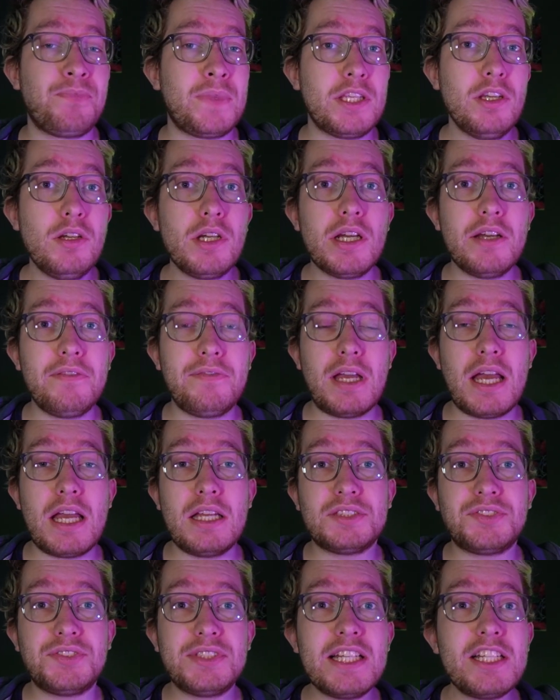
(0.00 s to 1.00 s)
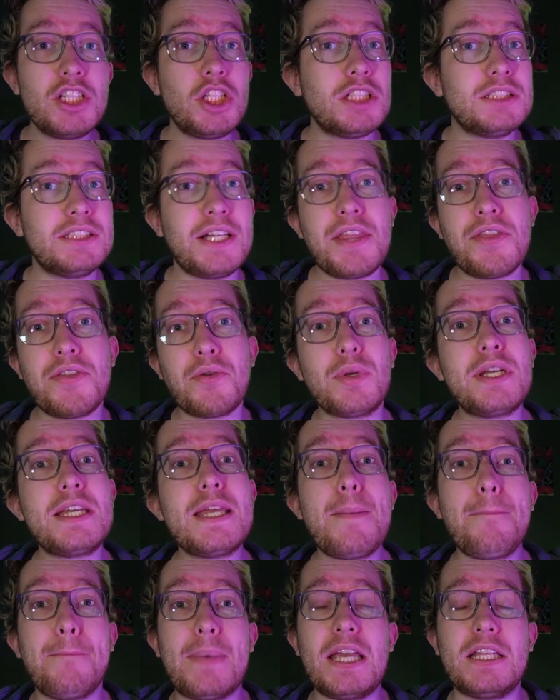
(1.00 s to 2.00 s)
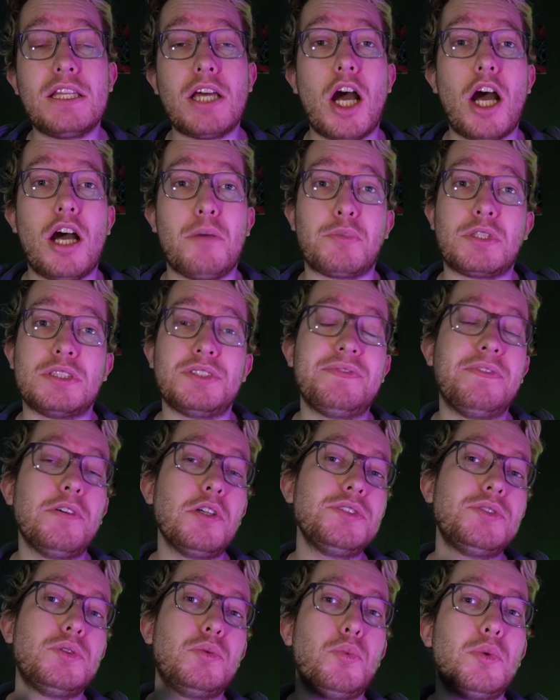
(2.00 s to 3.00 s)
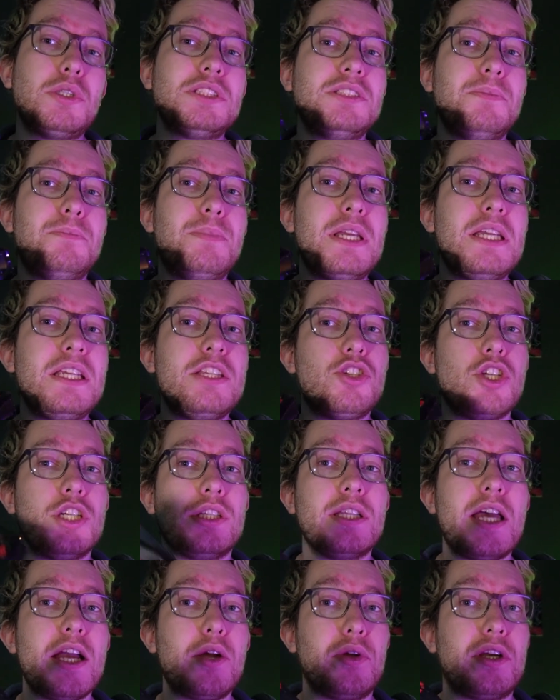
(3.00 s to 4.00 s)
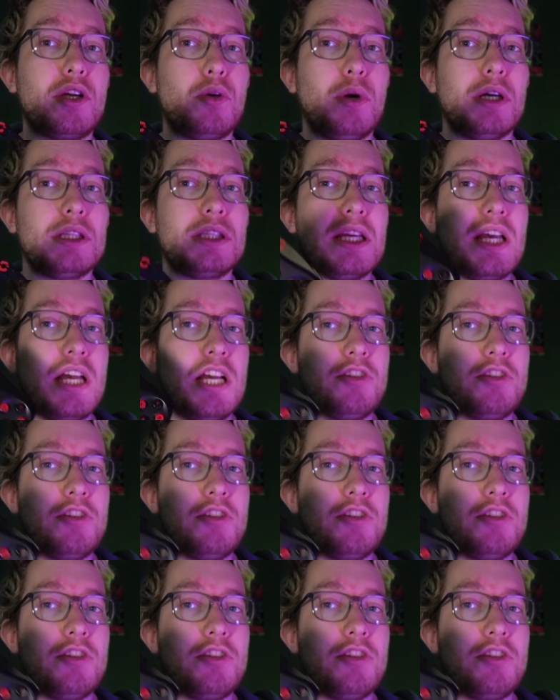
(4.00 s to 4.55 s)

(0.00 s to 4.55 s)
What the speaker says: You have essentially three main options. First will be generic one.